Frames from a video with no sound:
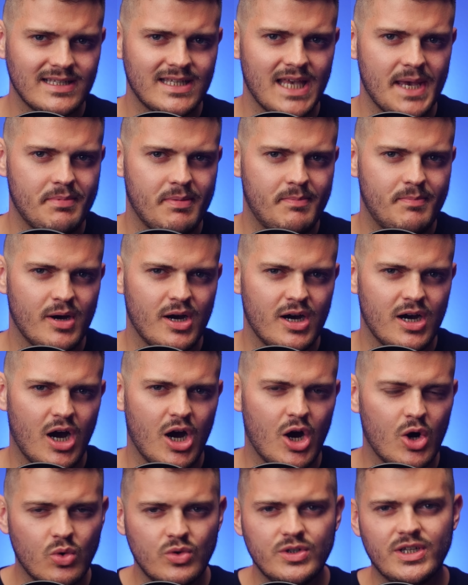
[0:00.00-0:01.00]
SIP but
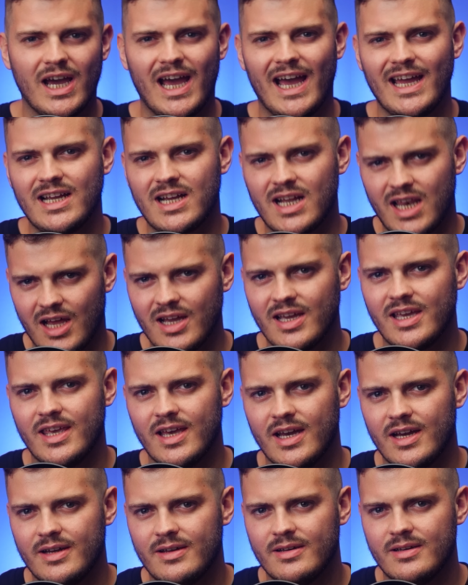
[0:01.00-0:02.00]
older and
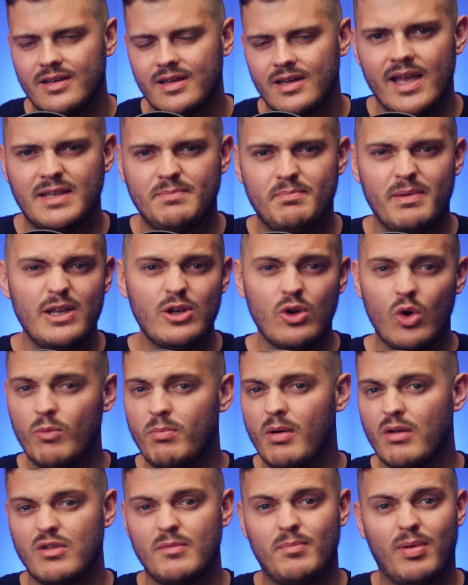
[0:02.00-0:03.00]
clunkier. It's been all
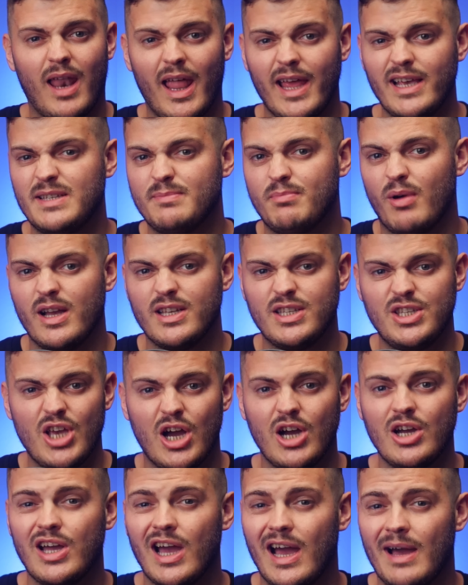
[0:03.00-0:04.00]
but replaced by its
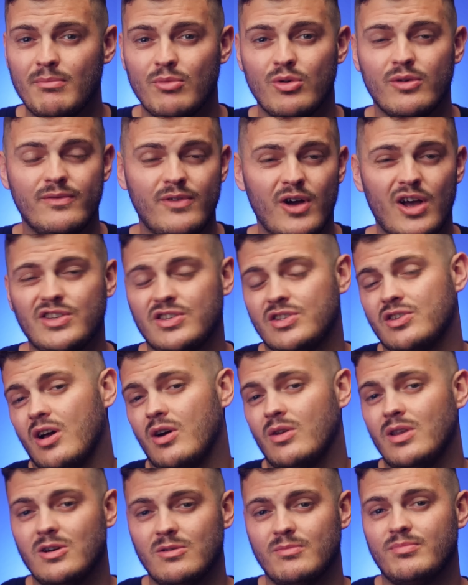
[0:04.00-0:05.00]
younger and more
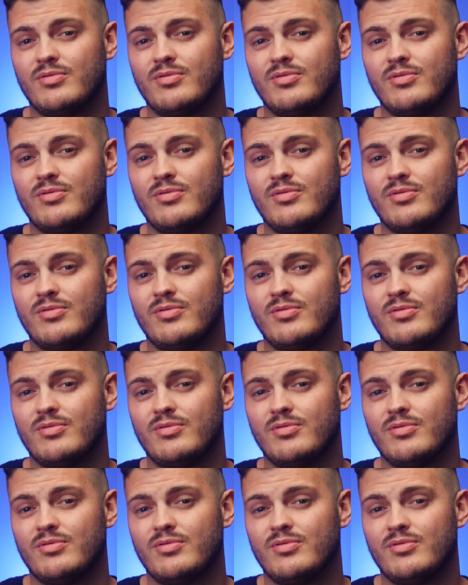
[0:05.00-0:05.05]
versatile little